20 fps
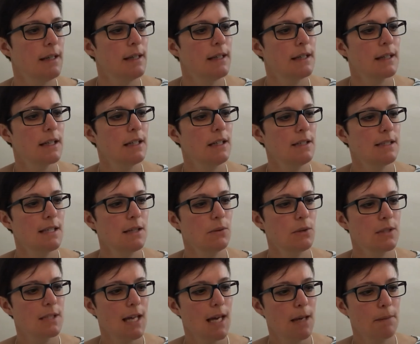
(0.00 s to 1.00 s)
can you see
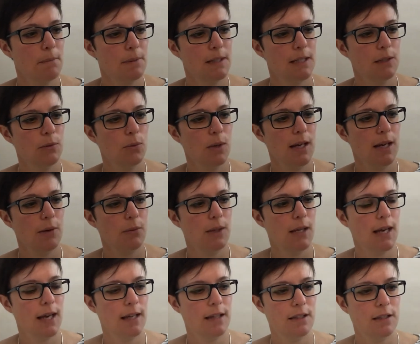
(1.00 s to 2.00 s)
what's happening where we
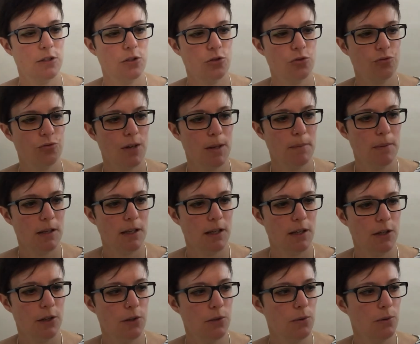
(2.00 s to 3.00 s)
had the
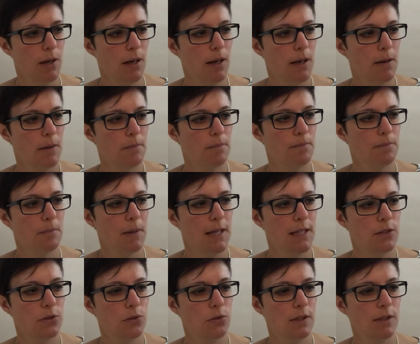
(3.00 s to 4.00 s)
tremolo um,
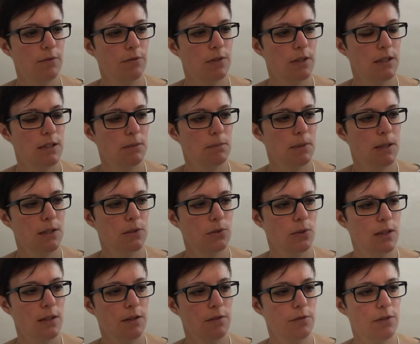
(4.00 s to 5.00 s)
pedal, the inverted pedal
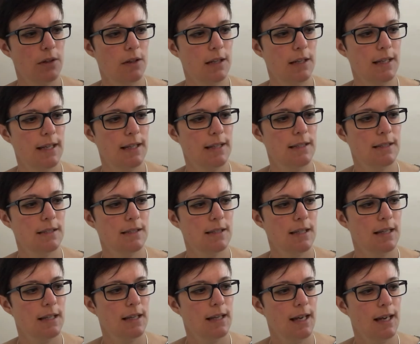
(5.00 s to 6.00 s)
in the violins,
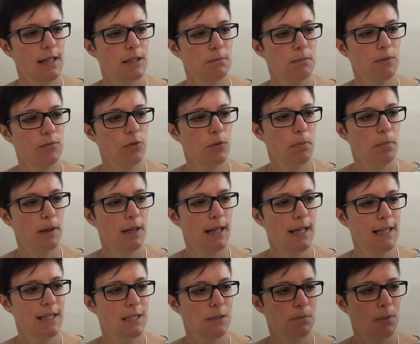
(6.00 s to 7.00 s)
has been
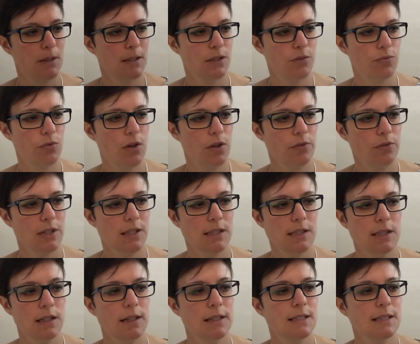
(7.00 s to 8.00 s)
replaced by this rather
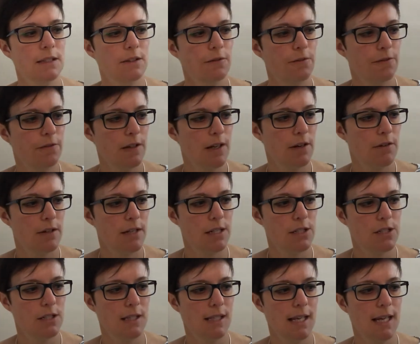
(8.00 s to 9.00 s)
exciting
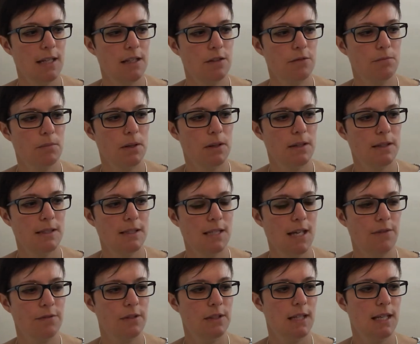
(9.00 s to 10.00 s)
flourish at the end of bar
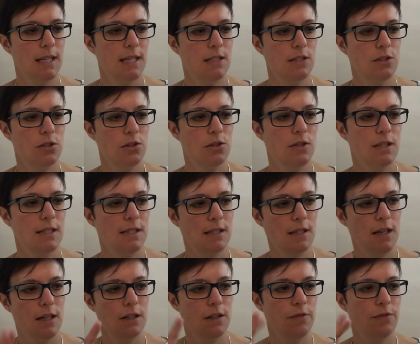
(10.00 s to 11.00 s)
7 into this
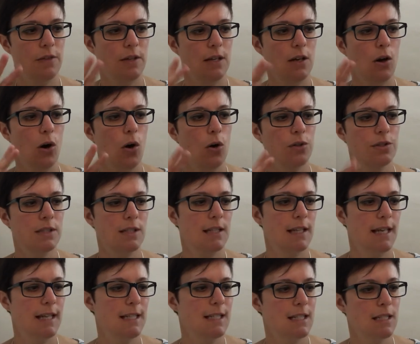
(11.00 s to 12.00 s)
kind of
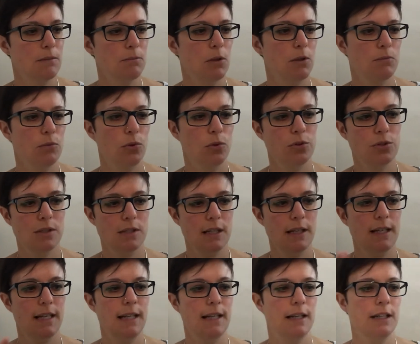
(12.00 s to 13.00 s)
oscillating movement, or
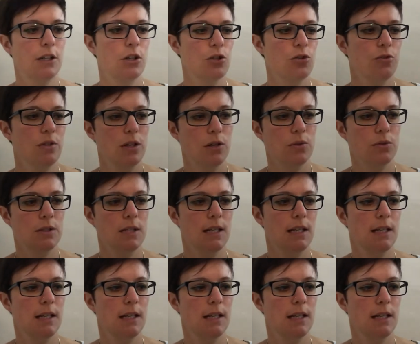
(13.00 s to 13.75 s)
slightly like a trill, in